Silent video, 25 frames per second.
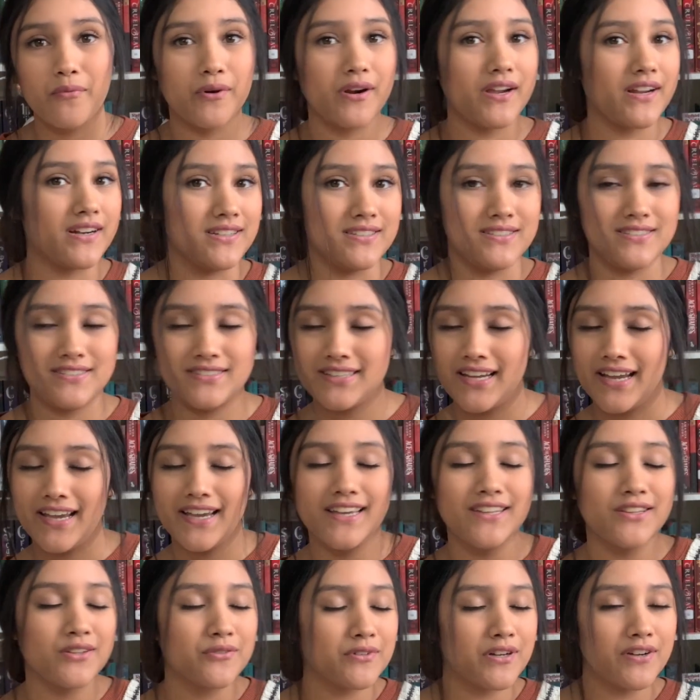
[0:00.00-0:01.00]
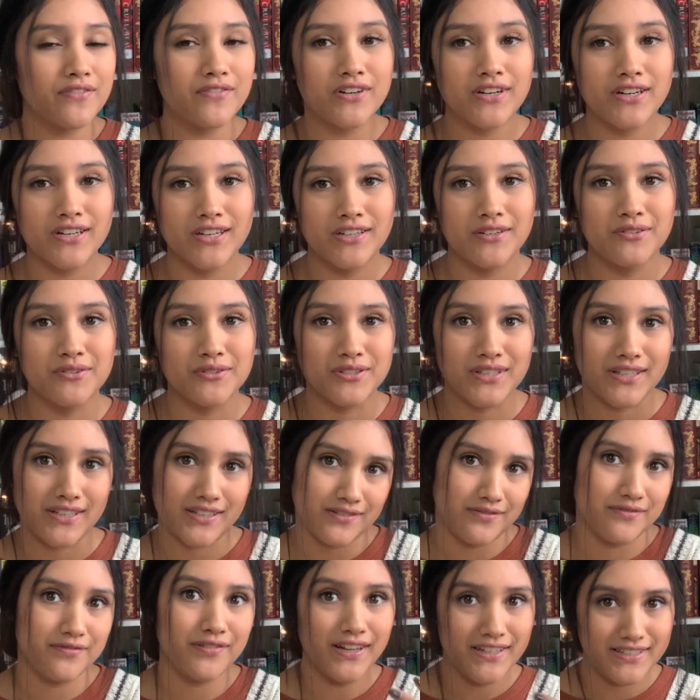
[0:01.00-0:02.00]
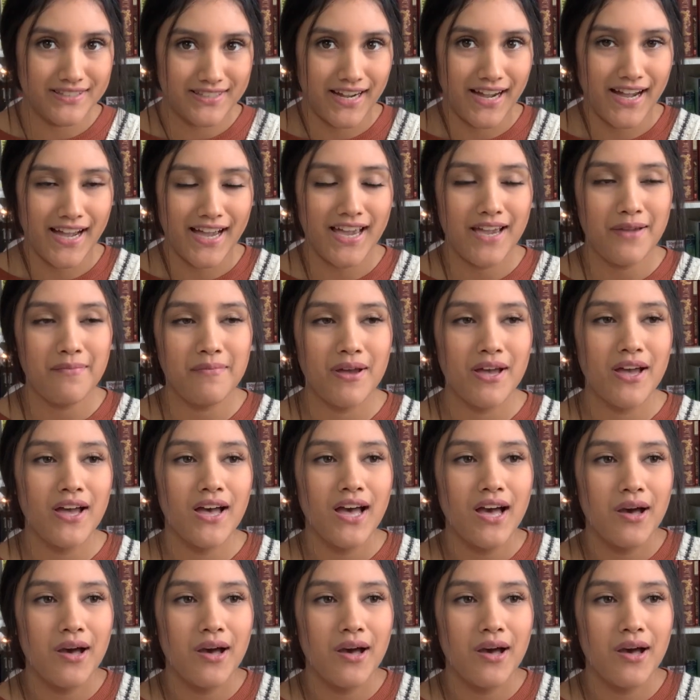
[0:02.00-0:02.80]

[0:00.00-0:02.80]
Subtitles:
we're gonna stay in the river, and it was like a fun time.